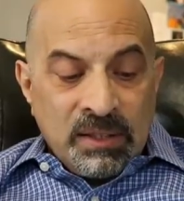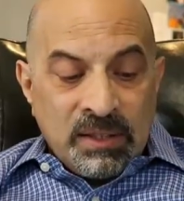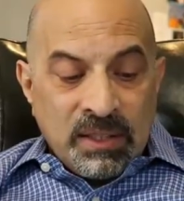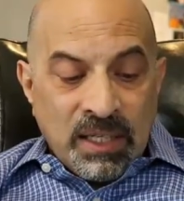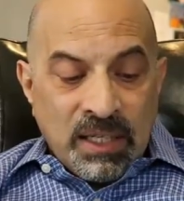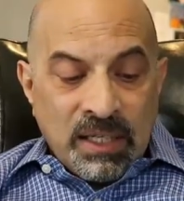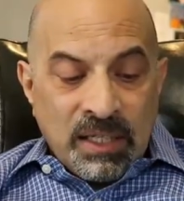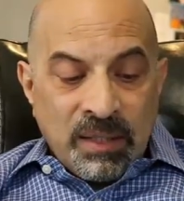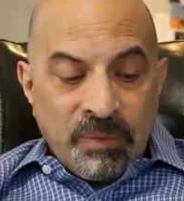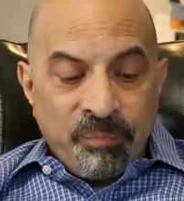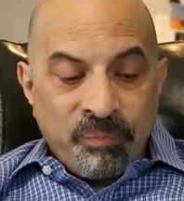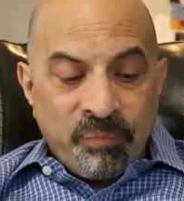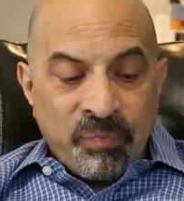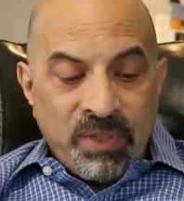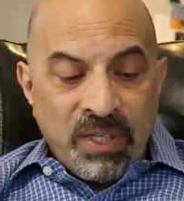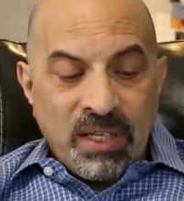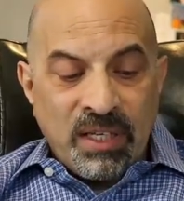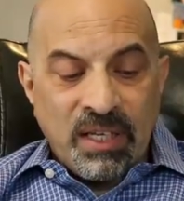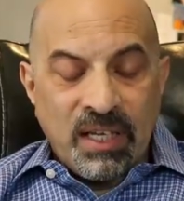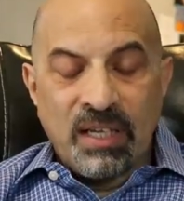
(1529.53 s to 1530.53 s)

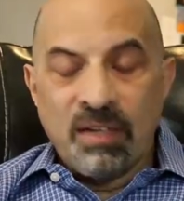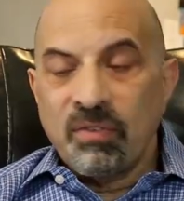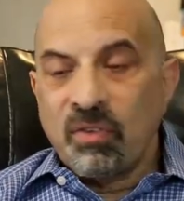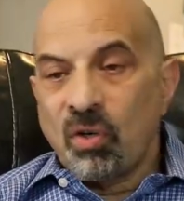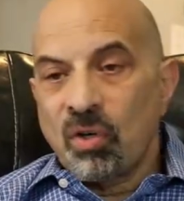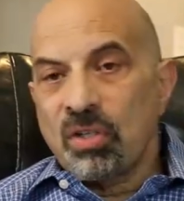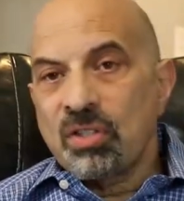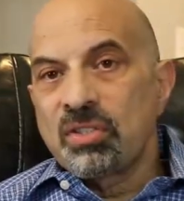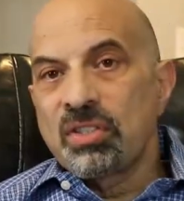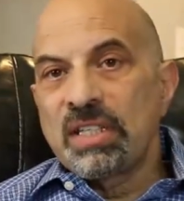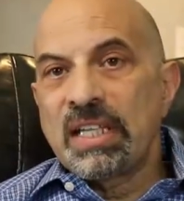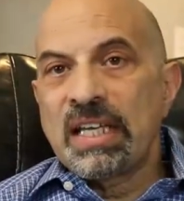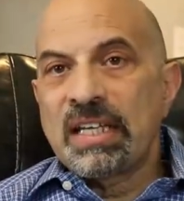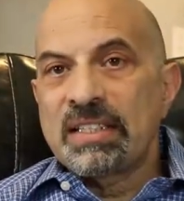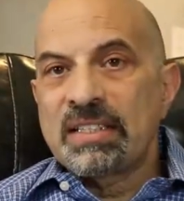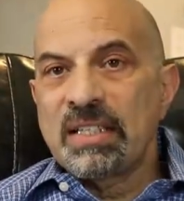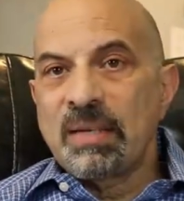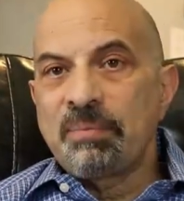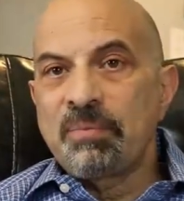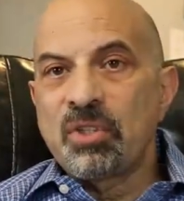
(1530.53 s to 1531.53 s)
And of course, do they
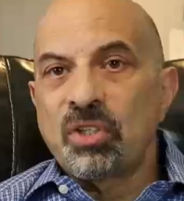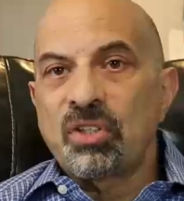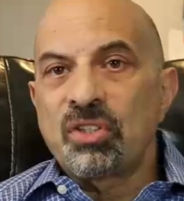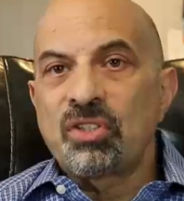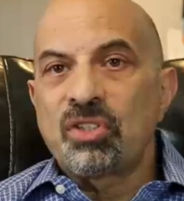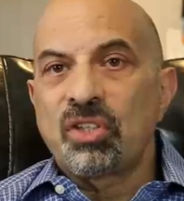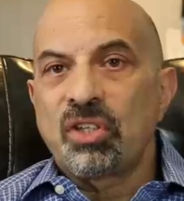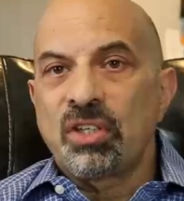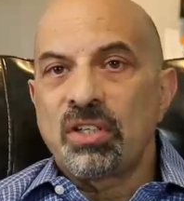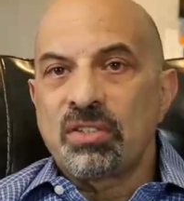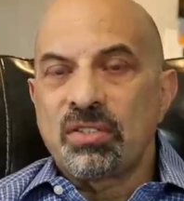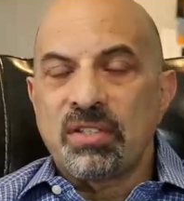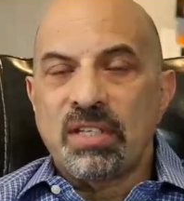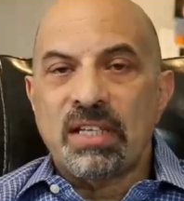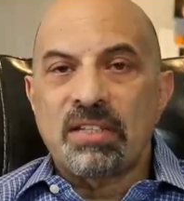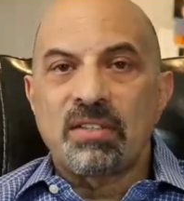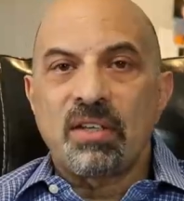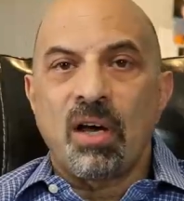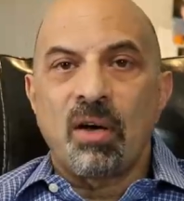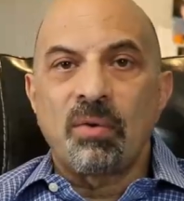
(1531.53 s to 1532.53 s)
accept your insurance?
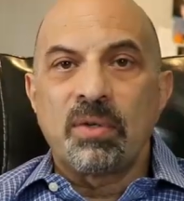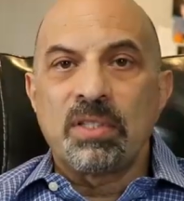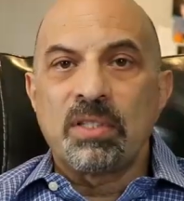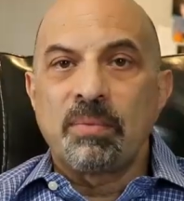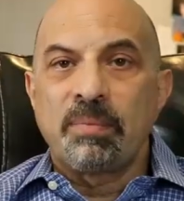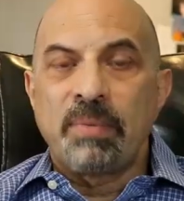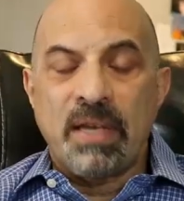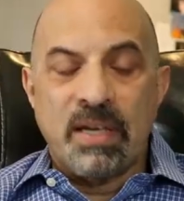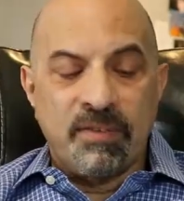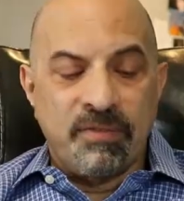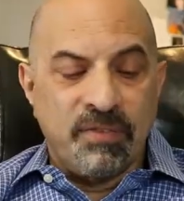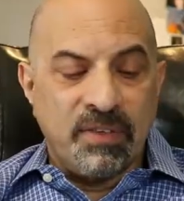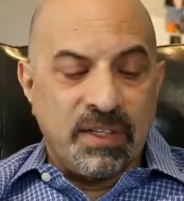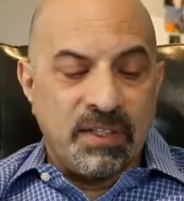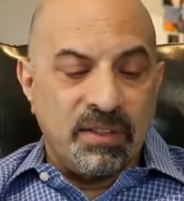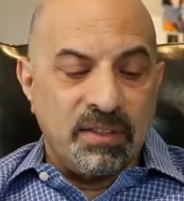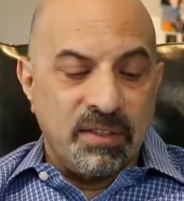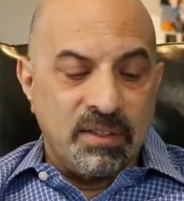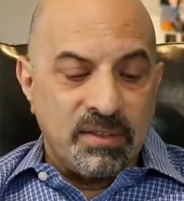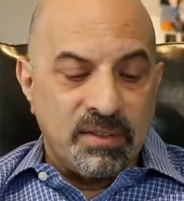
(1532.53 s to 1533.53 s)
That's always a
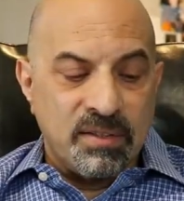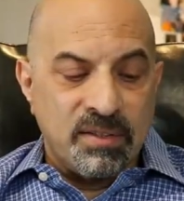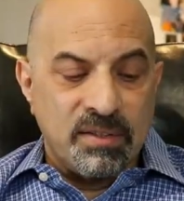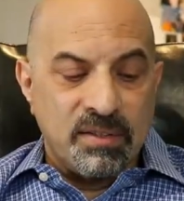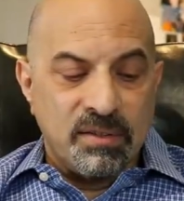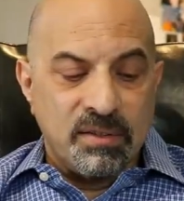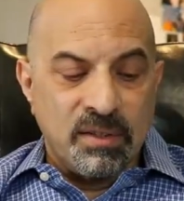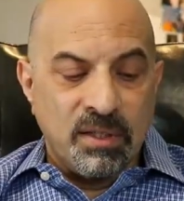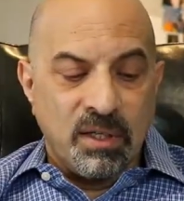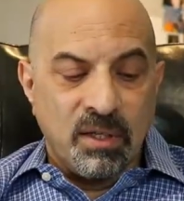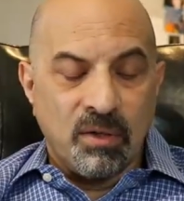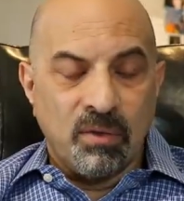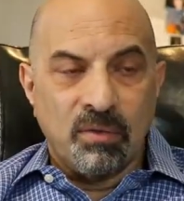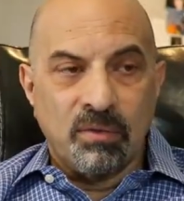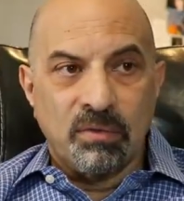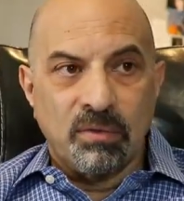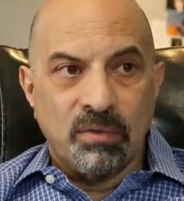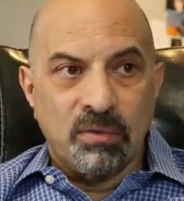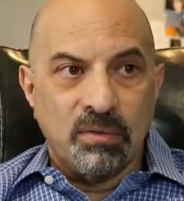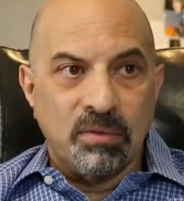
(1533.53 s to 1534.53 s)
benefit. It's, you know,
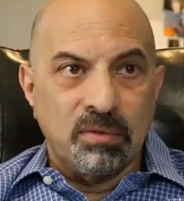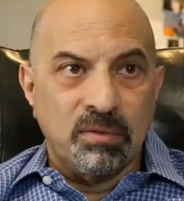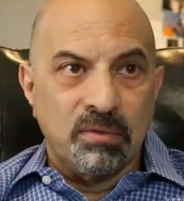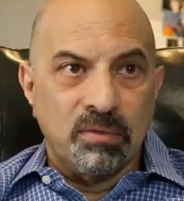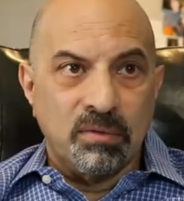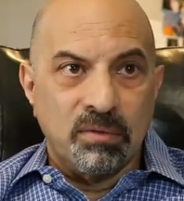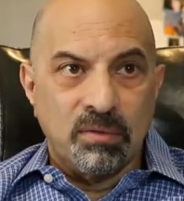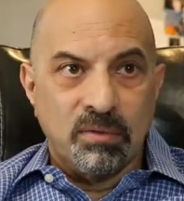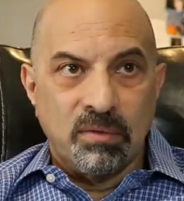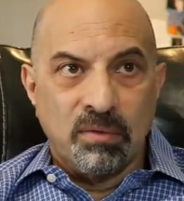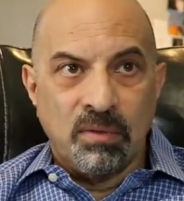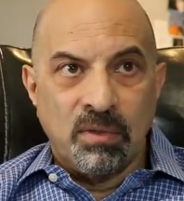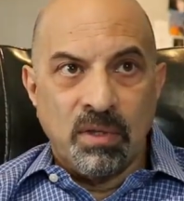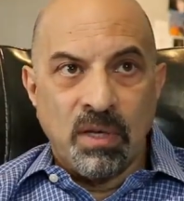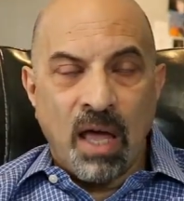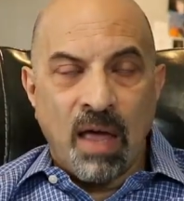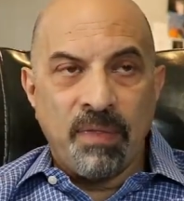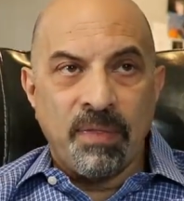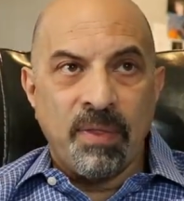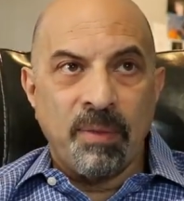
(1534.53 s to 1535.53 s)

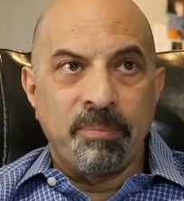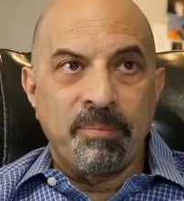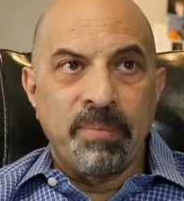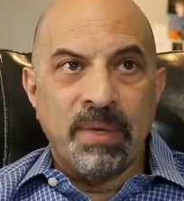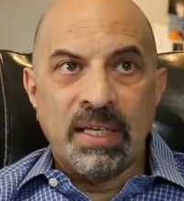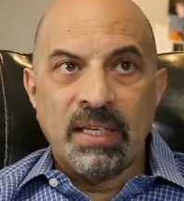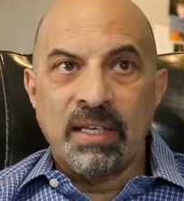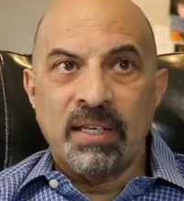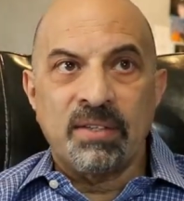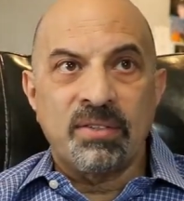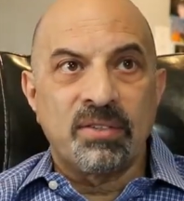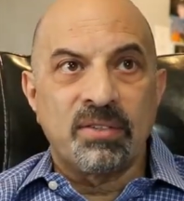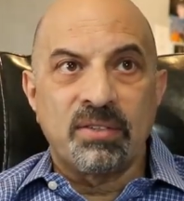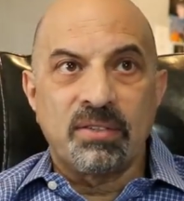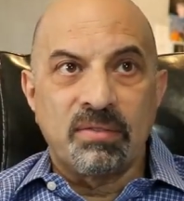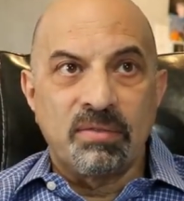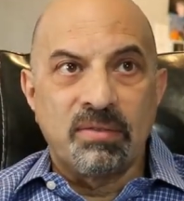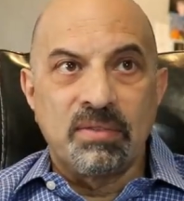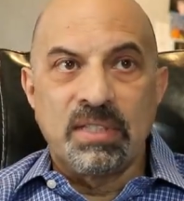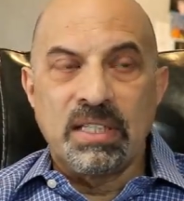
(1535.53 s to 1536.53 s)
not the
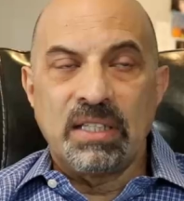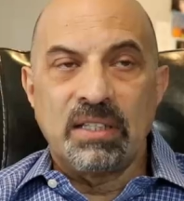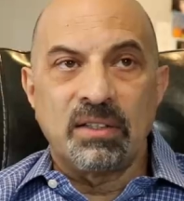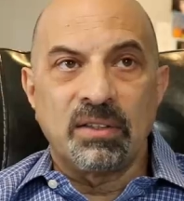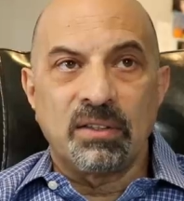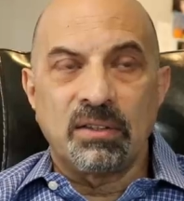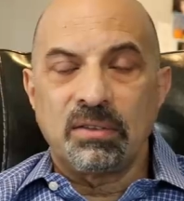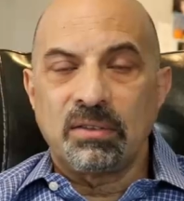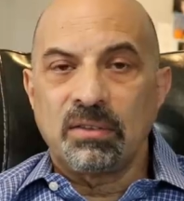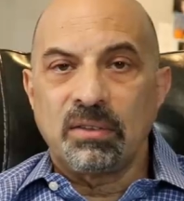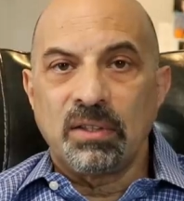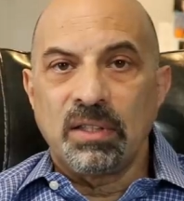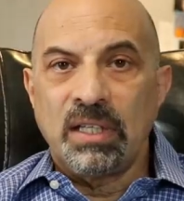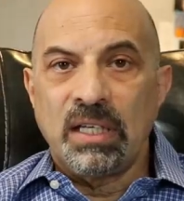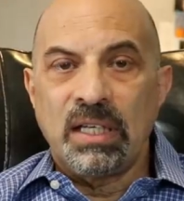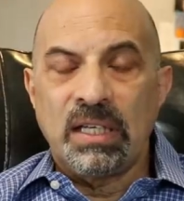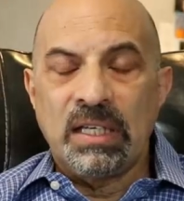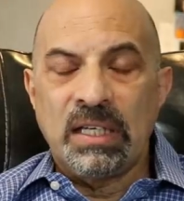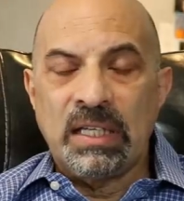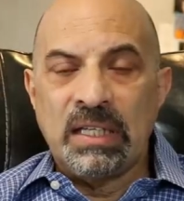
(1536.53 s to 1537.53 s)
biggest deal
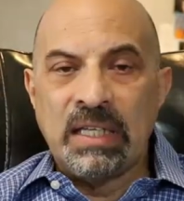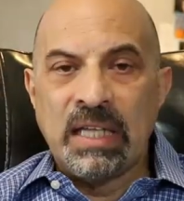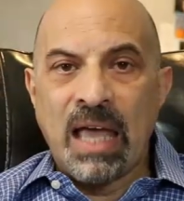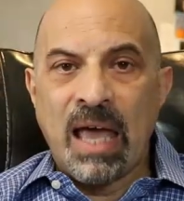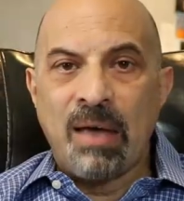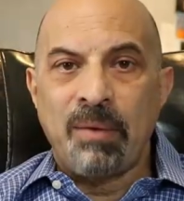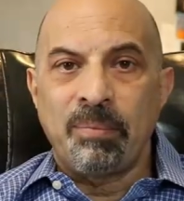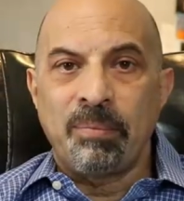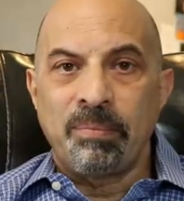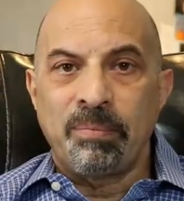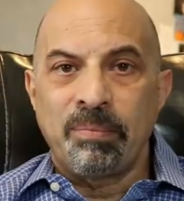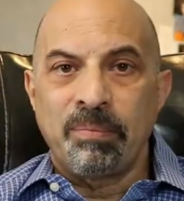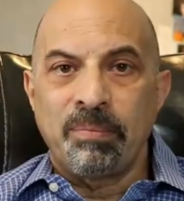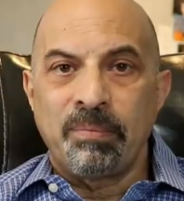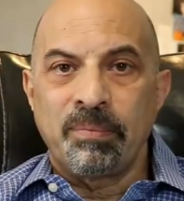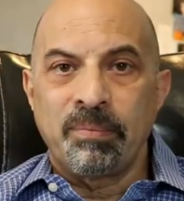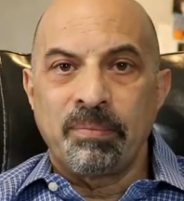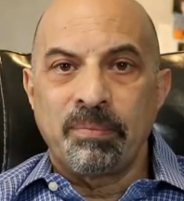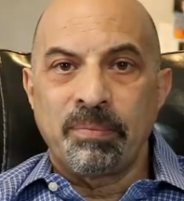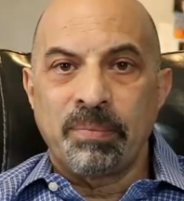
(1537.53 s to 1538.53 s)
in that
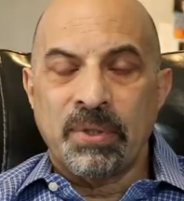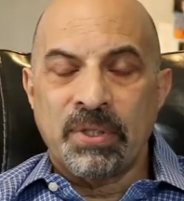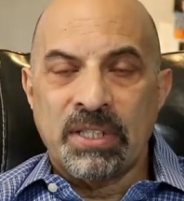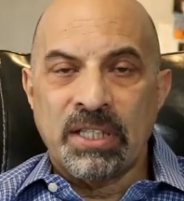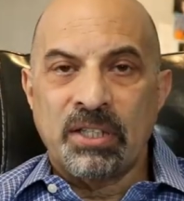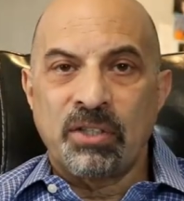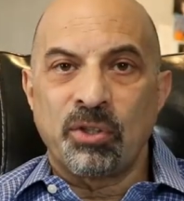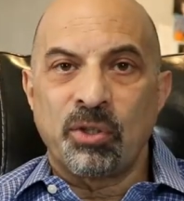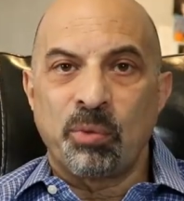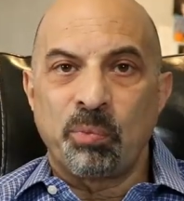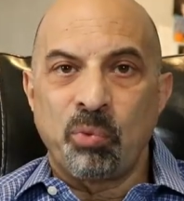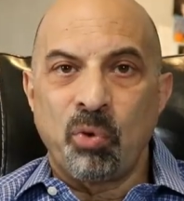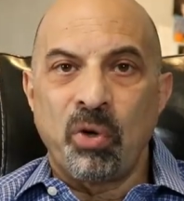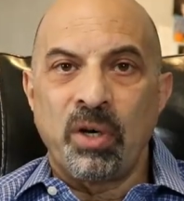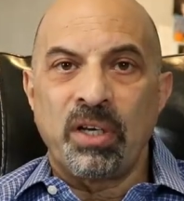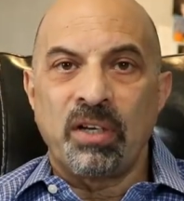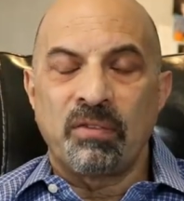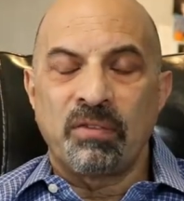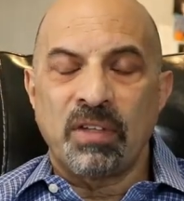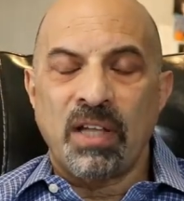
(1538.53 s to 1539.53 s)
particular
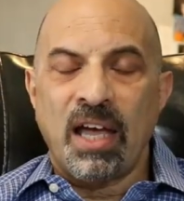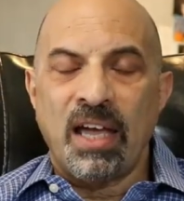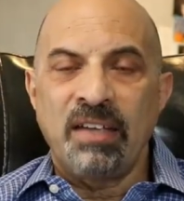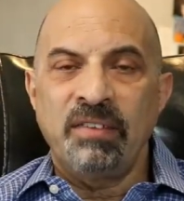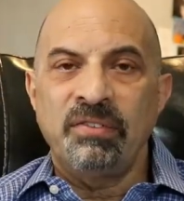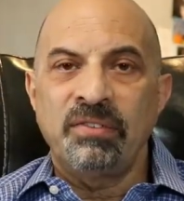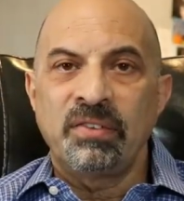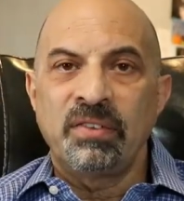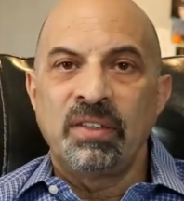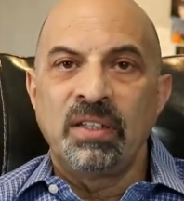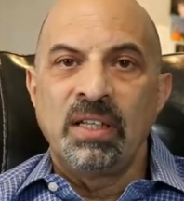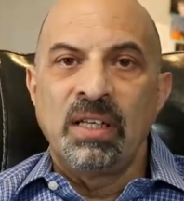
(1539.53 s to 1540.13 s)
point of life.